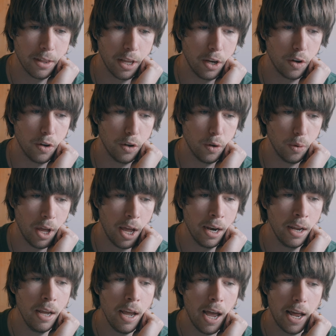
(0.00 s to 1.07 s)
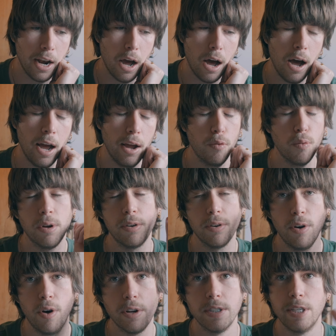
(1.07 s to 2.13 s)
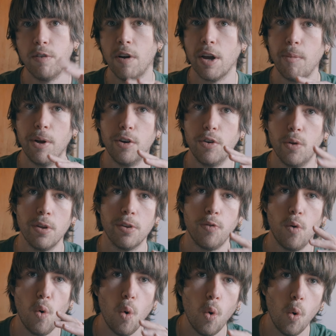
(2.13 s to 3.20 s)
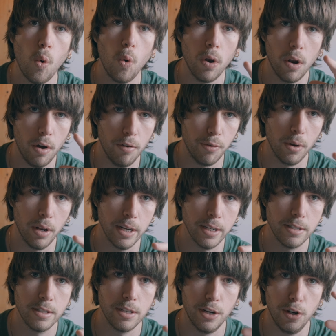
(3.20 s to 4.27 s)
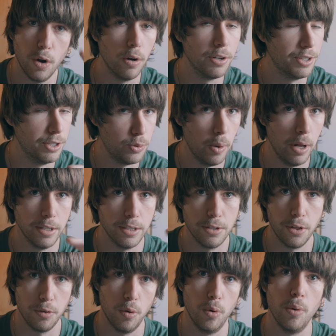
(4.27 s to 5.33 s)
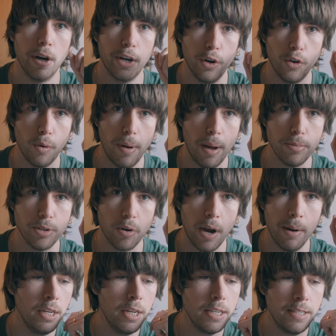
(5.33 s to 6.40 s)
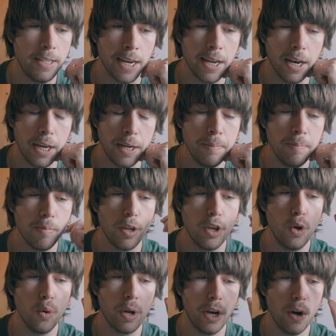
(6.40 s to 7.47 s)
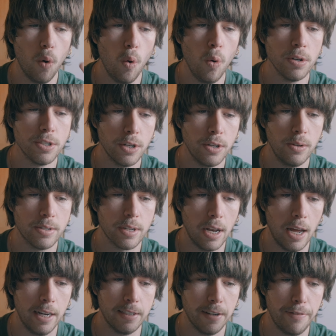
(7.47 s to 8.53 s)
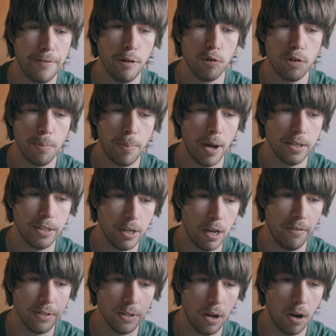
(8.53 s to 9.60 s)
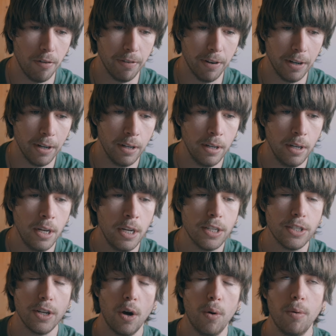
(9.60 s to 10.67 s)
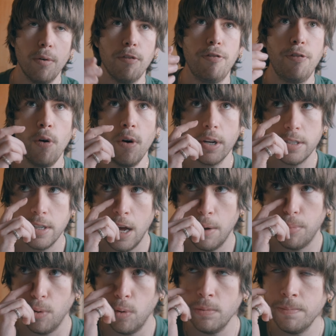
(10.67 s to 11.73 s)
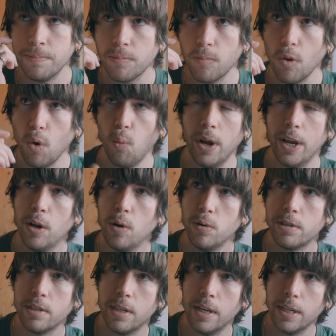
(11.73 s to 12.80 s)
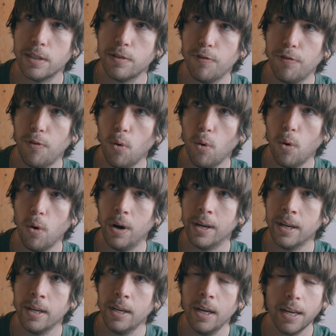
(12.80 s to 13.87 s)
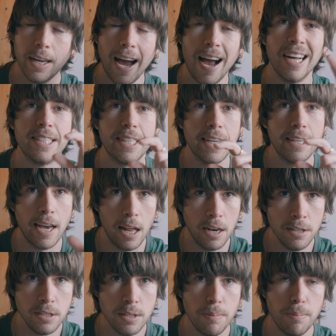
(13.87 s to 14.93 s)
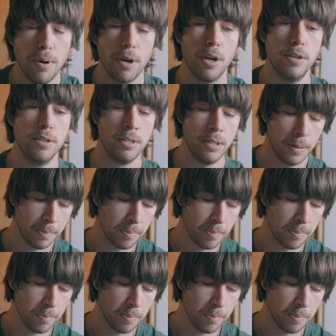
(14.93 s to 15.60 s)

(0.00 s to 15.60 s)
that you can do that. And I would honestly recommend you do this for all of your lists, not just ones through a Google Maps scrape. Secondly, you can also use Clay to filter by service offered. So for example, we use this for car detailers because